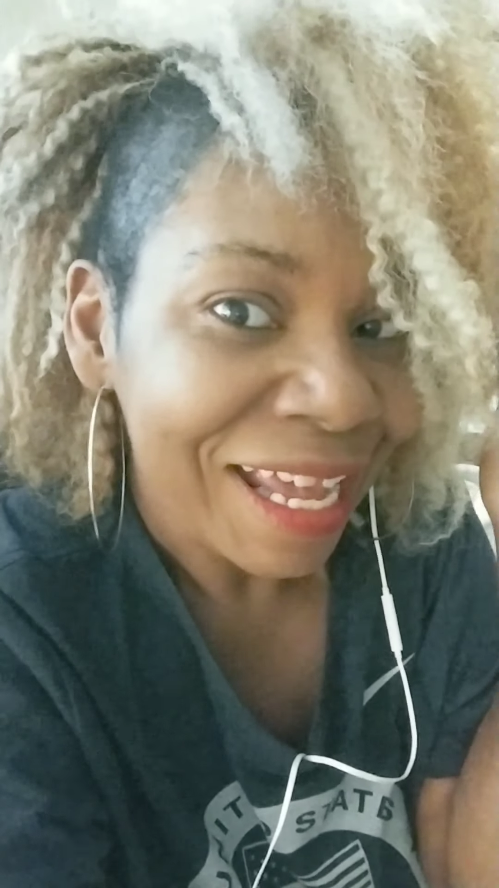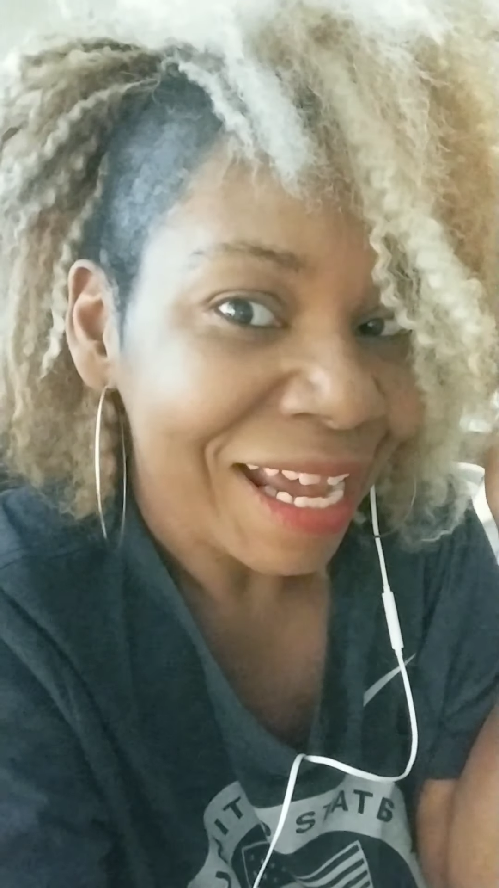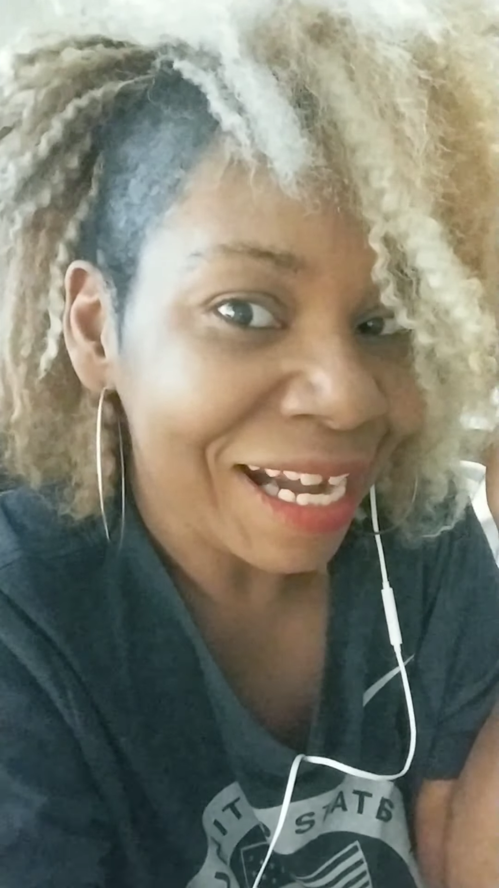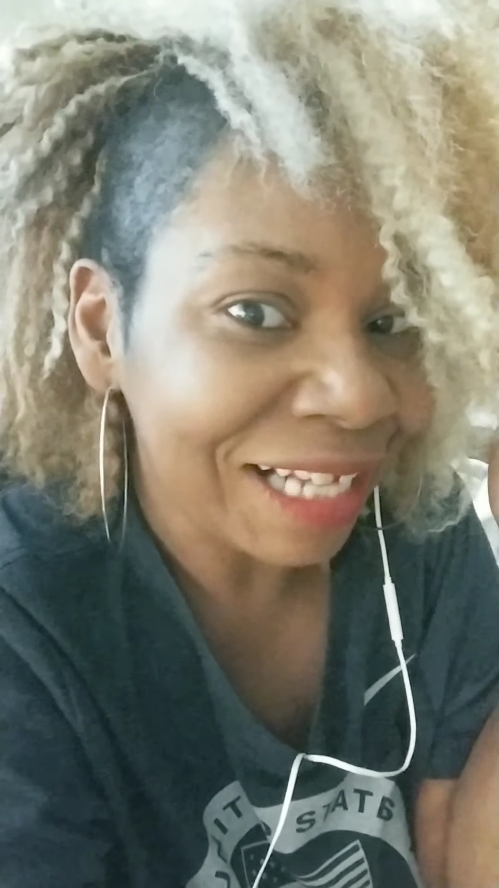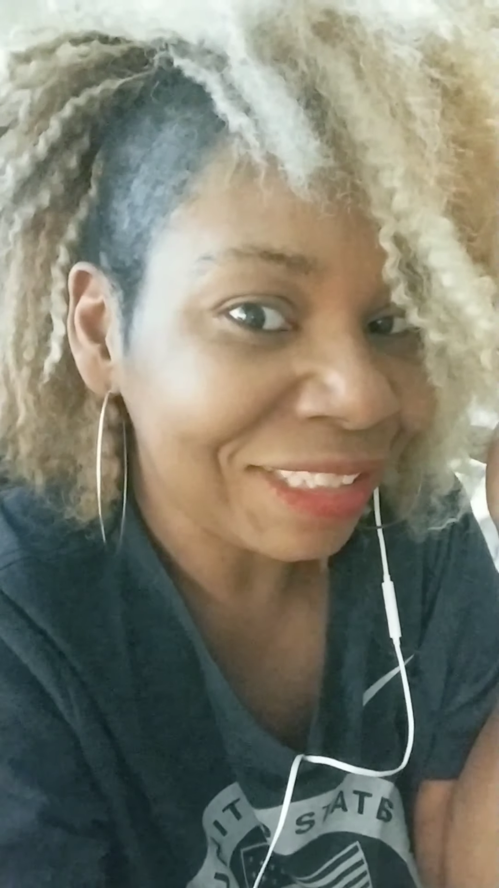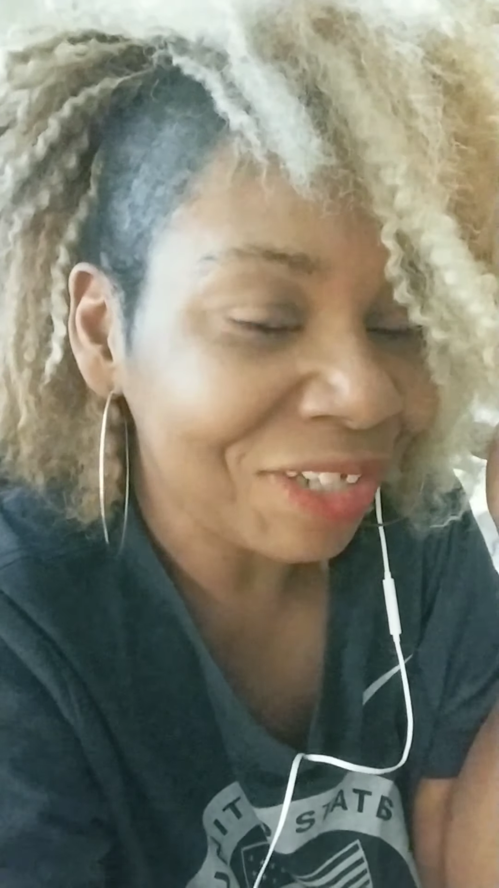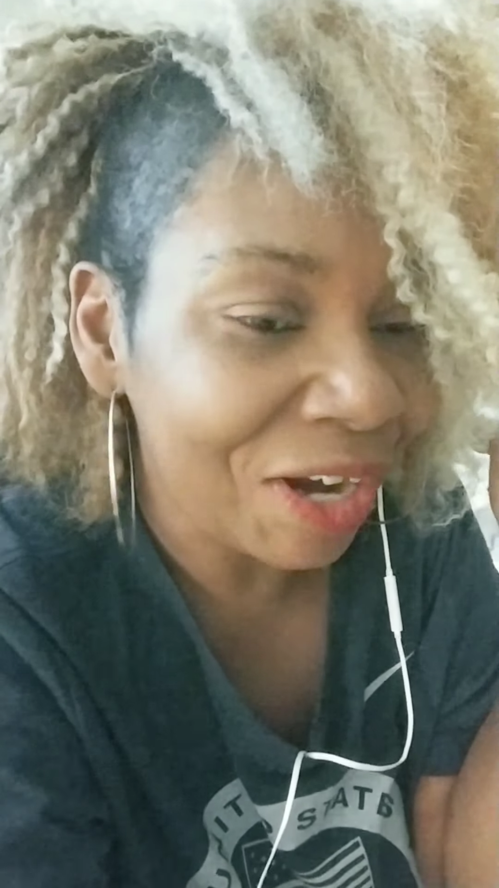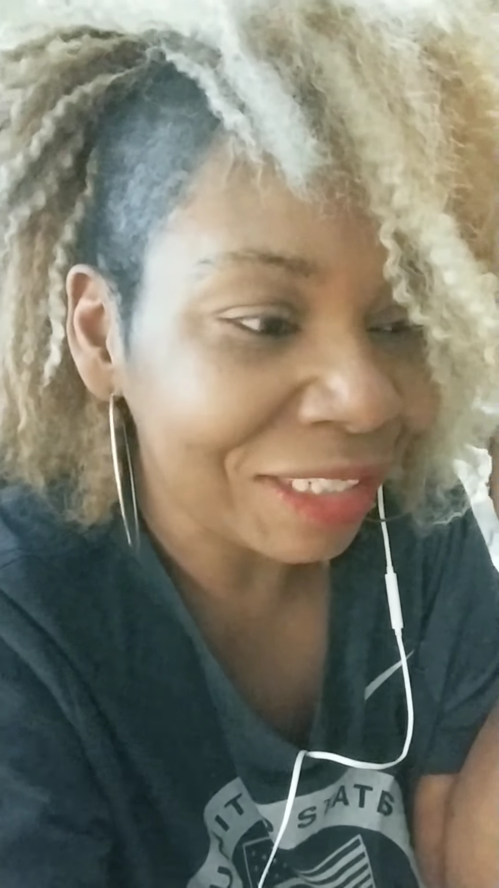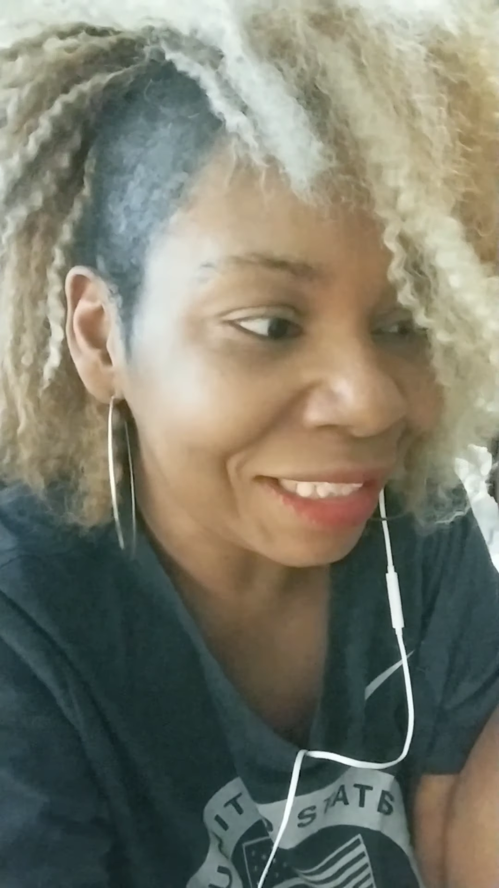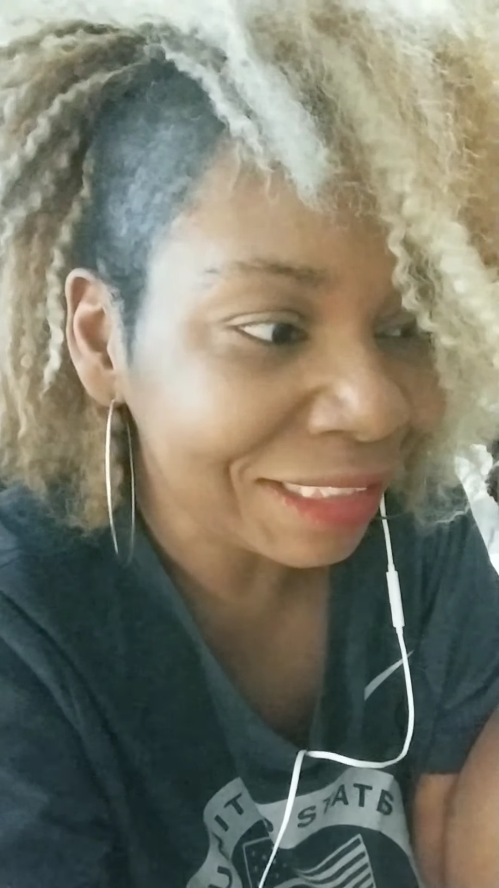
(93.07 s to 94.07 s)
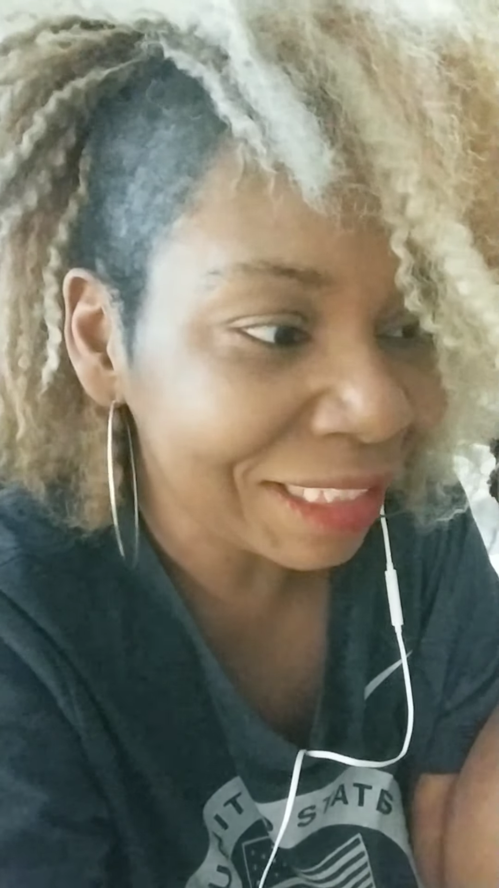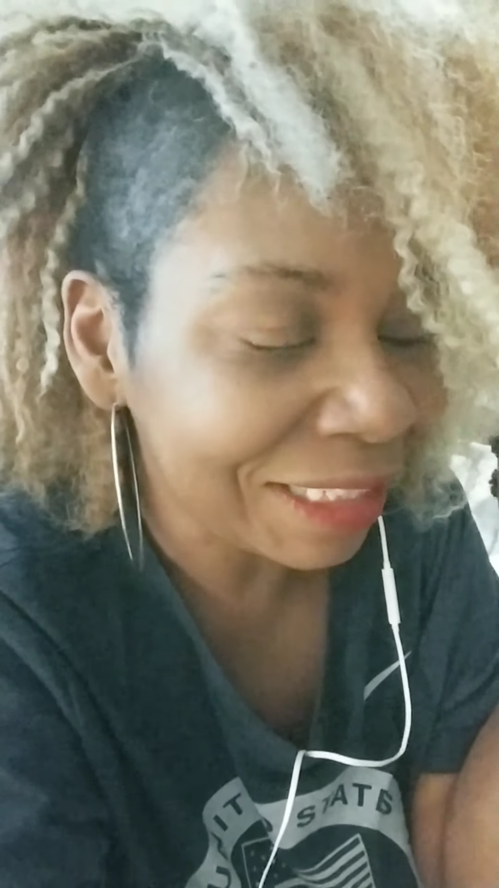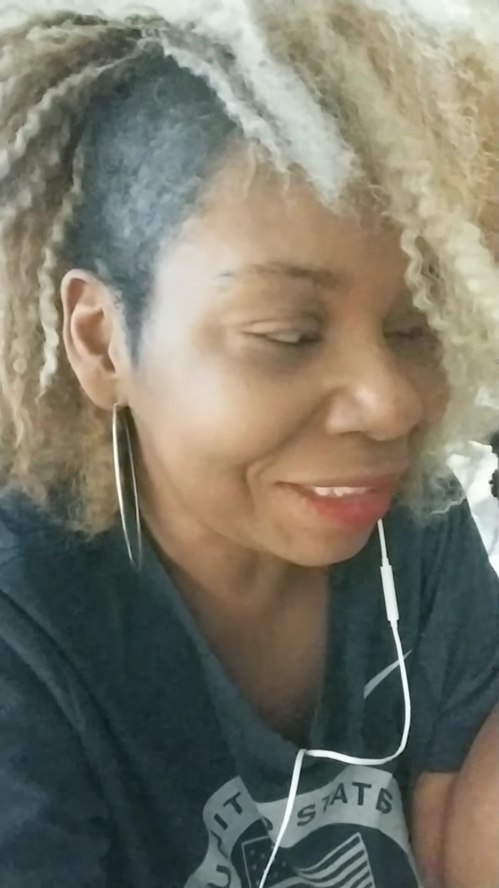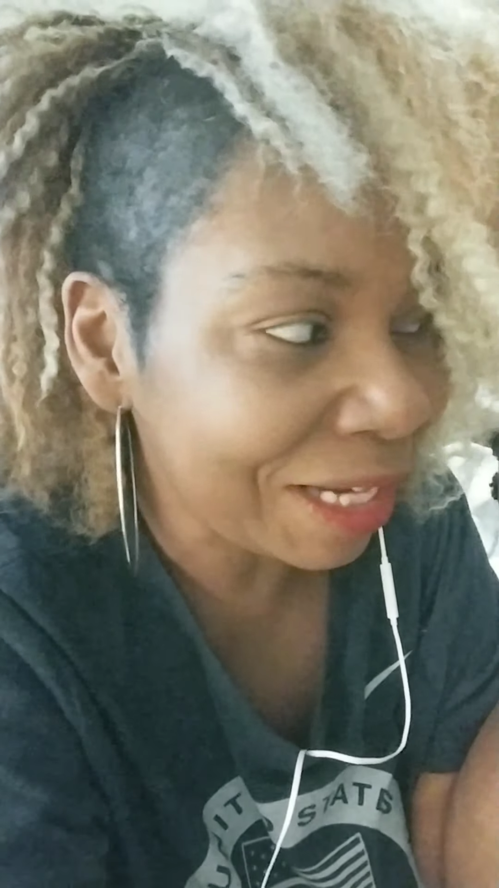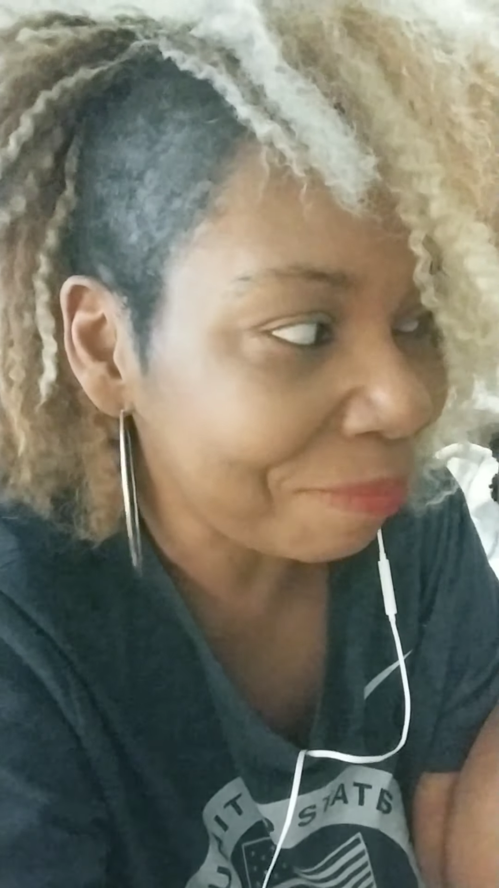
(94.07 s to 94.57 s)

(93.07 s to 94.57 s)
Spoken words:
And I start listening to that